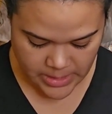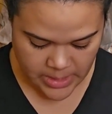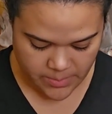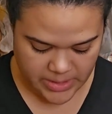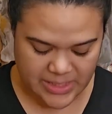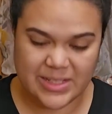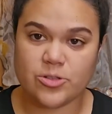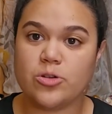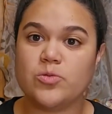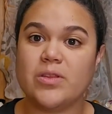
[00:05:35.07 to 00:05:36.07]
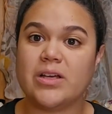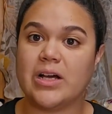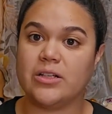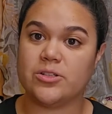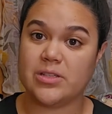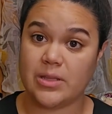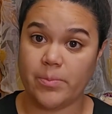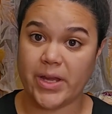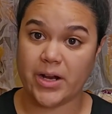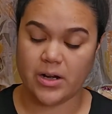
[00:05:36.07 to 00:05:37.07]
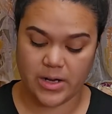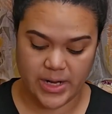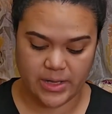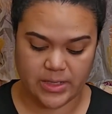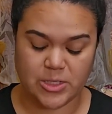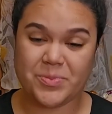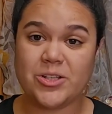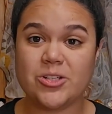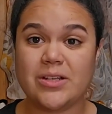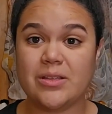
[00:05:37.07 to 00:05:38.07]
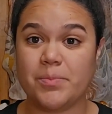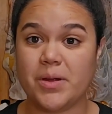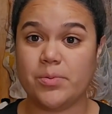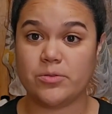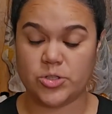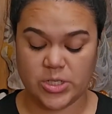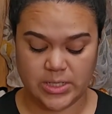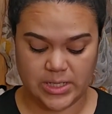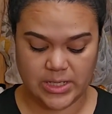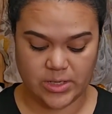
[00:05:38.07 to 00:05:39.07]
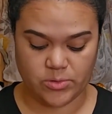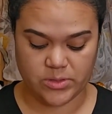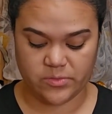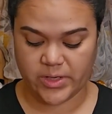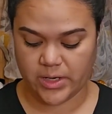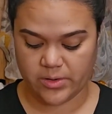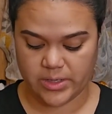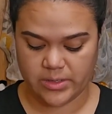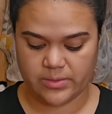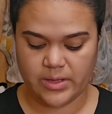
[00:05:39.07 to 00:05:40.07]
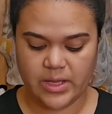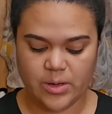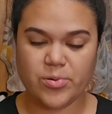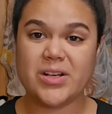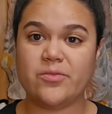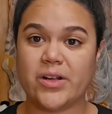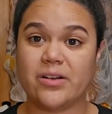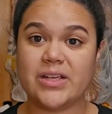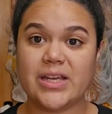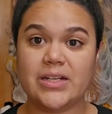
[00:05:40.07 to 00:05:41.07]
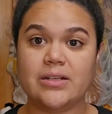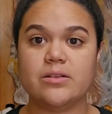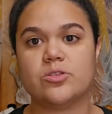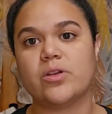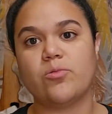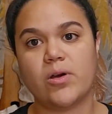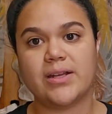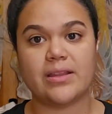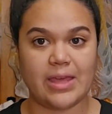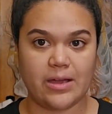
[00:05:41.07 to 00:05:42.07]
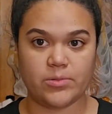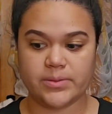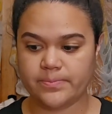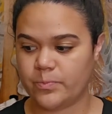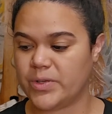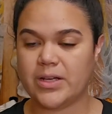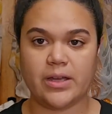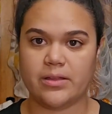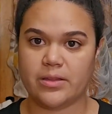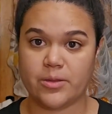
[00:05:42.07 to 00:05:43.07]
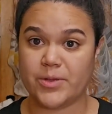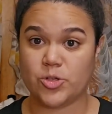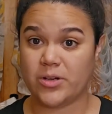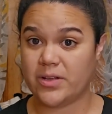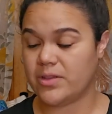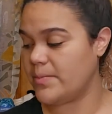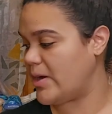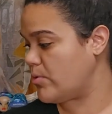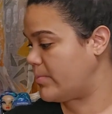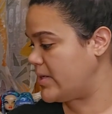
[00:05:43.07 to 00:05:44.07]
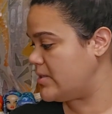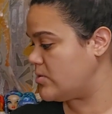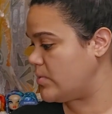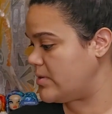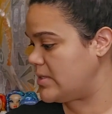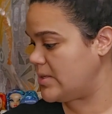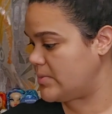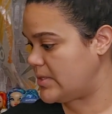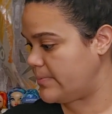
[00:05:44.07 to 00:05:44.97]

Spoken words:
because those were the colors in the pair, and especially the pepperoncini, it was pretty variegated, so I wanted that one, but the majority of them I replaced with DMC.